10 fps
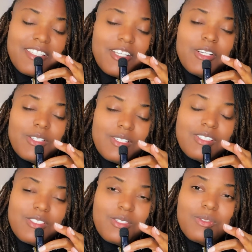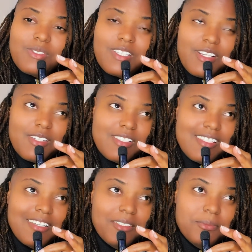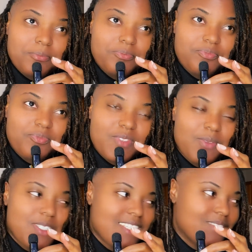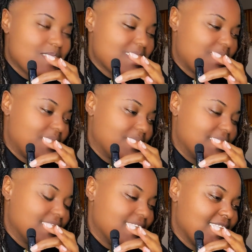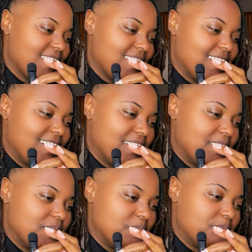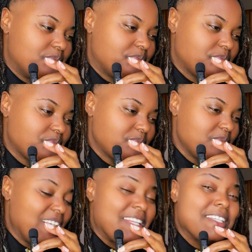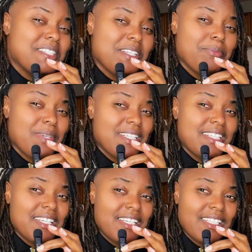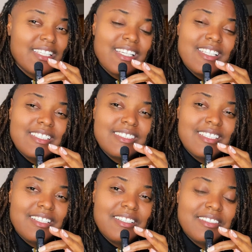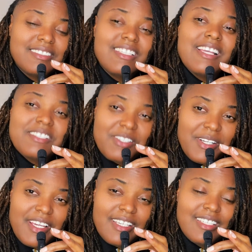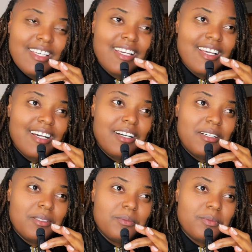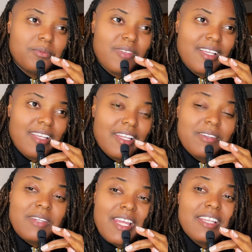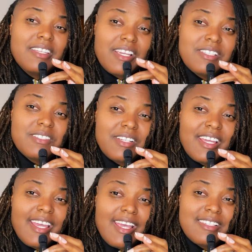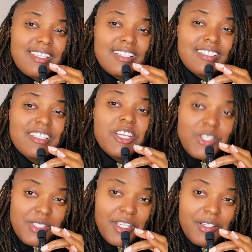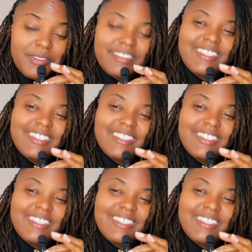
years to years what's it called? Um this should have been done in yesterday. And yesterday as years ago.